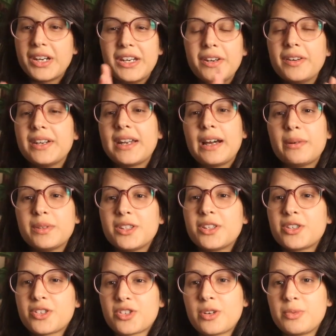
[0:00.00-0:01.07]
here and down in the
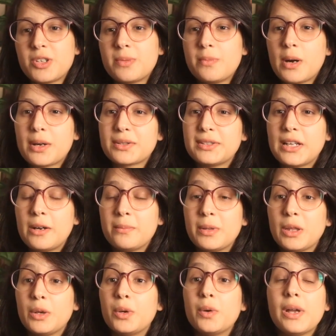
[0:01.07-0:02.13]
description box down
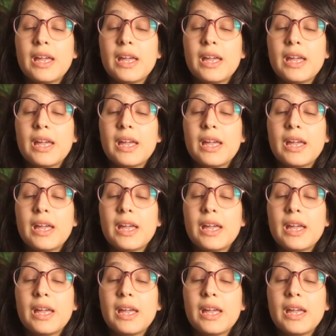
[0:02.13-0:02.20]
below.